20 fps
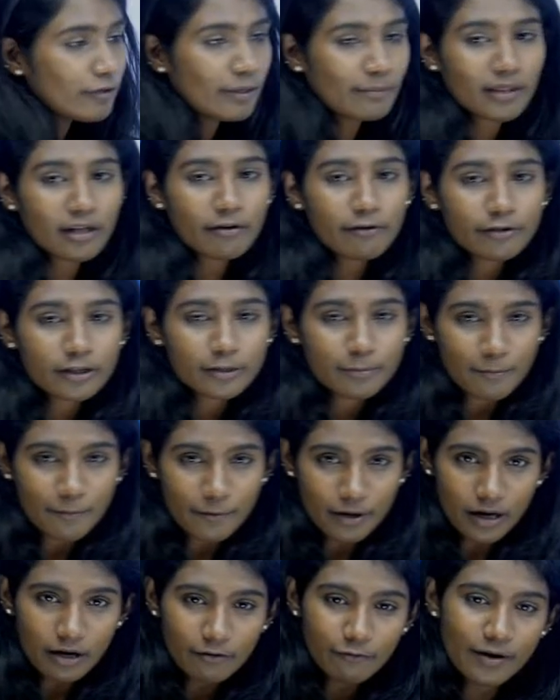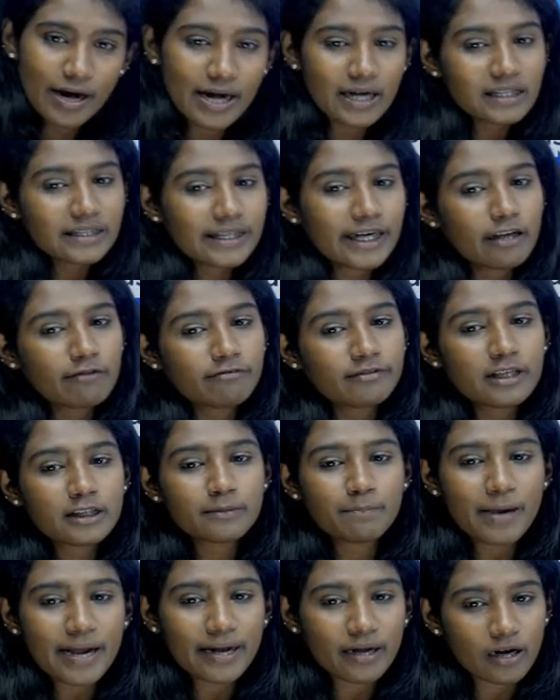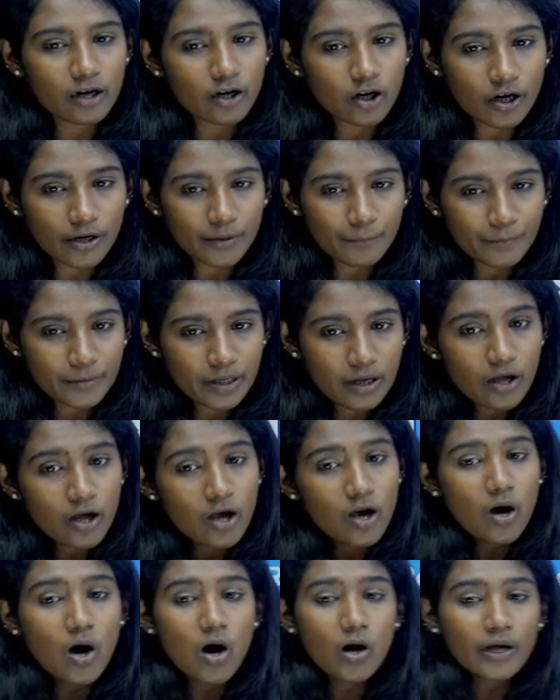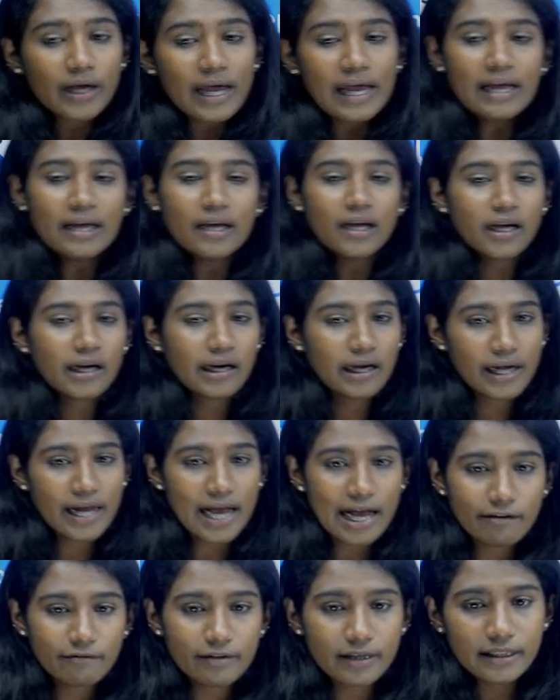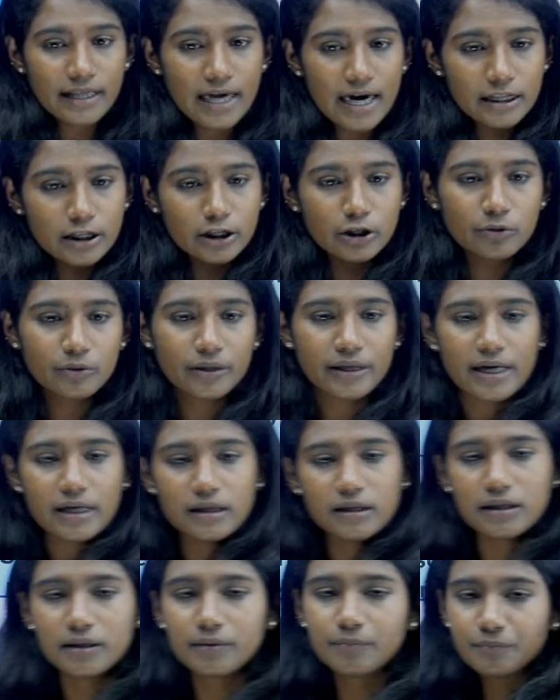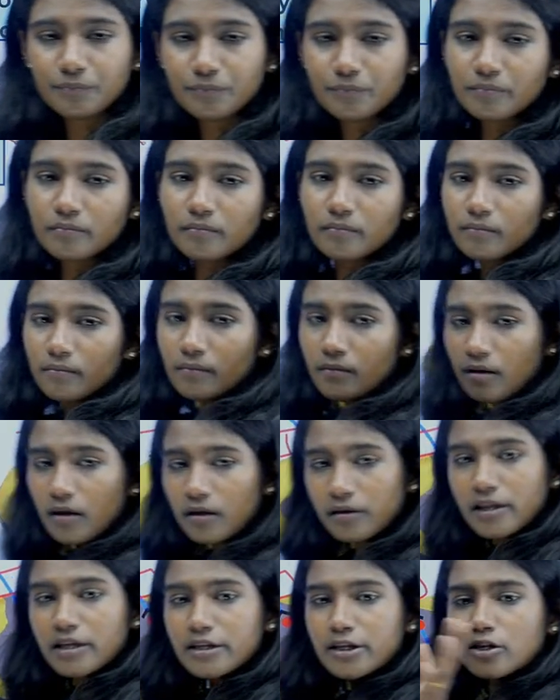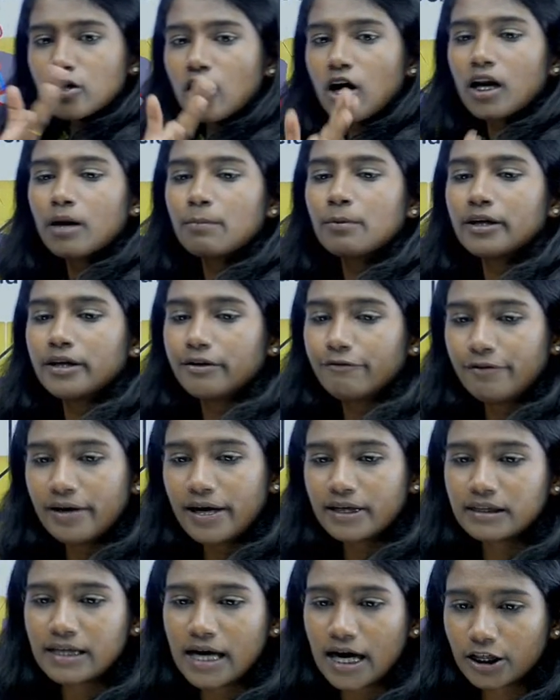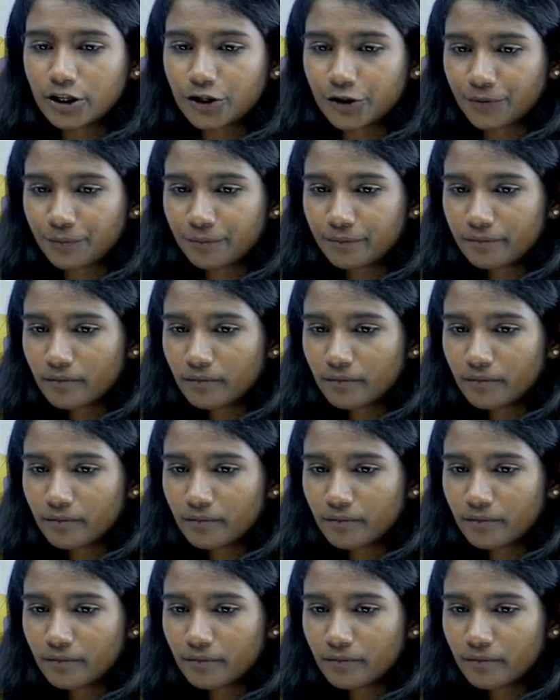from the front side of the spinal cord. Okay, clear with that, students? This is all about reflex action.